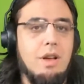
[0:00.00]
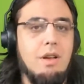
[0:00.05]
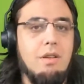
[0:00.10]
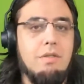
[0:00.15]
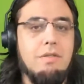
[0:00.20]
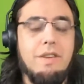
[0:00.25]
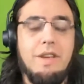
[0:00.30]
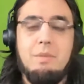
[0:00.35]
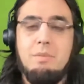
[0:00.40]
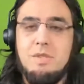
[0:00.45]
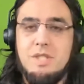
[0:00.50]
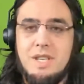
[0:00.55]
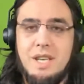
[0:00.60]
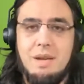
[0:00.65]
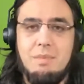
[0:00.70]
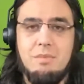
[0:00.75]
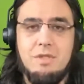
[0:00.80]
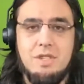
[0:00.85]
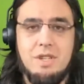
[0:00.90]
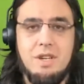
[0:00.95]
famous game
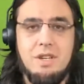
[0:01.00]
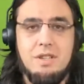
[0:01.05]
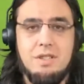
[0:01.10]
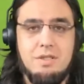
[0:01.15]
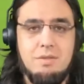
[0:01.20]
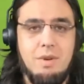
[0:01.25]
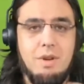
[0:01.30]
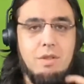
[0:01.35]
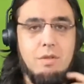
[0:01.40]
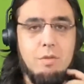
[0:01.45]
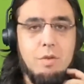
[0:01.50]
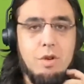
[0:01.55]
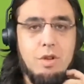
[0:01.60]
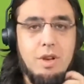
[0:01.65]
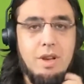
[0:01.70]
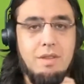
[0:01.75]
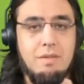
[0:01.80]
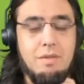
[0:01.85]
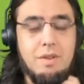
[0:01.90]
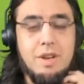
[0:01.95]
designers around the
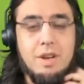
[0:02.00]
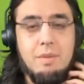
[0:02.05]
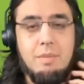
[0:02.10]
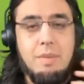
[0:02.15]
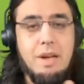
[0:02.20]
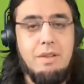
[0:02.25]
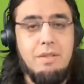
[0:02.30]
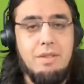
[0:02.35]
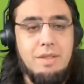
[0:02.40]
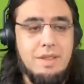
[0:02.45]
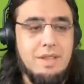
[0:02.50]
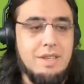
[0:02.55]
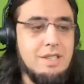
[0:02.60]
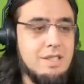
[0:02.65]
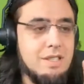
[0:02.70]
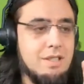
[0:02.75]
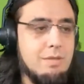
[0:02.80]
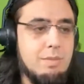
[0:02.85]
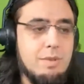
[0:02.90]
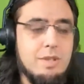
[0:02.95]
world have written about
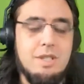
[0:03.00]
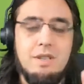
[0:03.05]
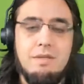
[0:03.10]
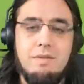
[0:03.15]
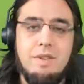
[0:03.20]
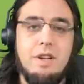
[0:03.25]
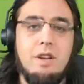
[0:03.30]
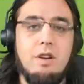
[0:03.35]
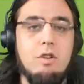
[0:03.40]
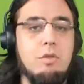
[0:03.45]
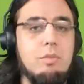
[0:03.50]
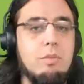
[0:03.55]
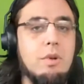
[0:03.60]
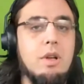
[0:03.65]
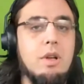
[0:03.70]
this specific loop.